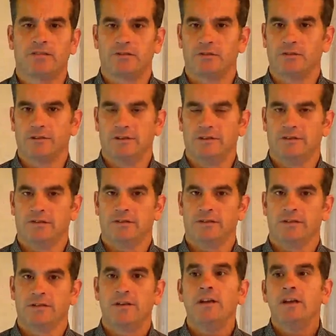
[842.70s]
tourist,
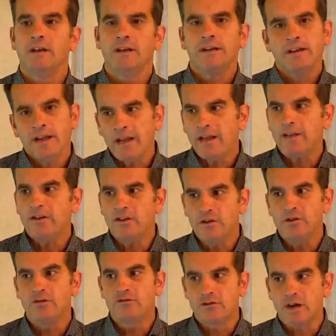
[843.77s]
Can
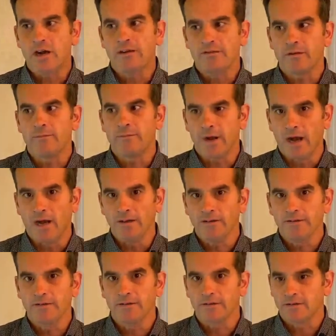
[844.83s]
you drive a
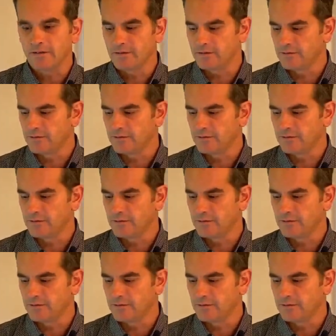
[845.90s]
bus?